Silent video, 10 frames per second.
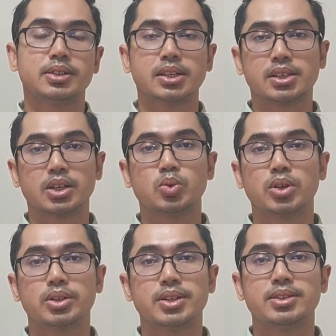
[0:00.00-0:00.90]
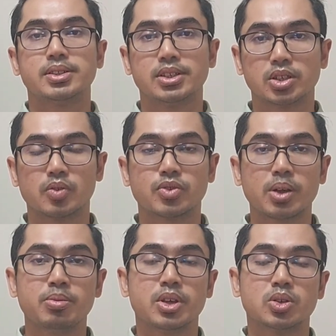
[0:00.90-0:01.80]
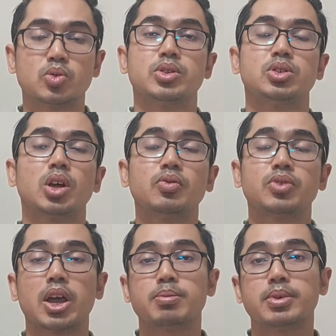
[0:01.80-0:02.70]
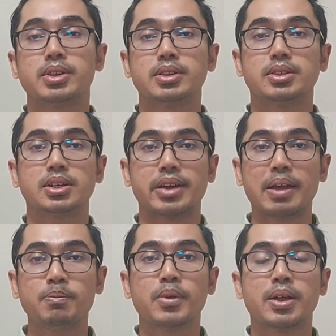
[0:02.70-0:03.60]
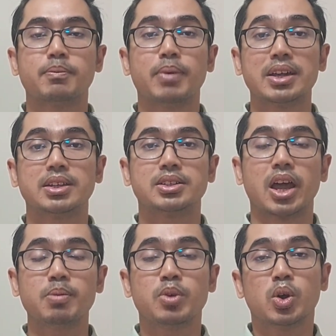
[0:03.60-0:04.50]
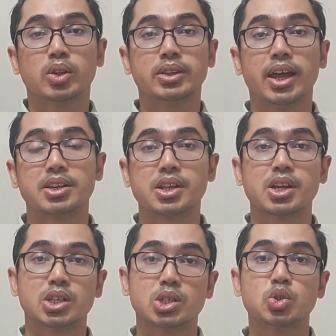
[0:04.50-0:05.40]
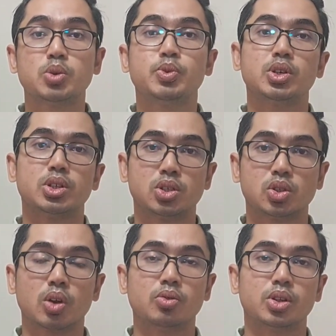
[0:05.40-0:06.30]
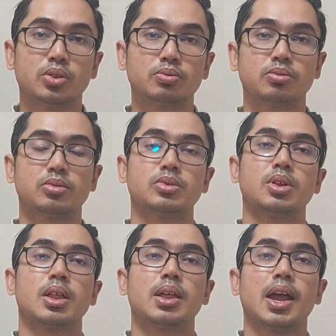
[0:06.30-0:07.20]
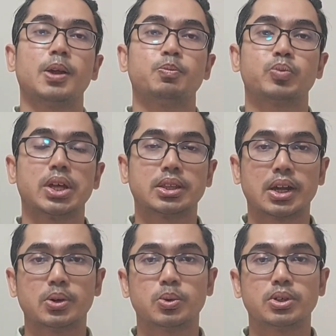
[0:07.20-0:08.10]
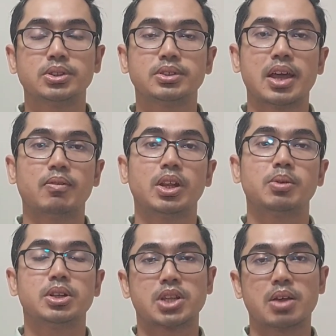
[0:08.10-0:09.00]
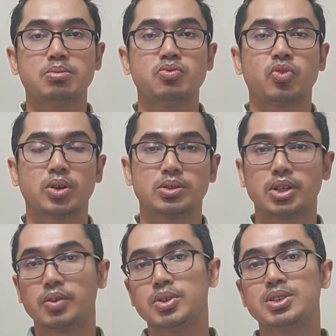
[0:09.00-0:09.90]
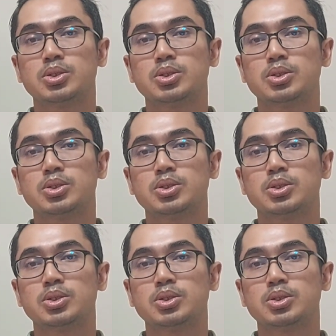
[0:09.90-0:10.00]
The second one is resolve time. So resolve time is the time by the time a ticket should be resolved. And the third one is available time for service.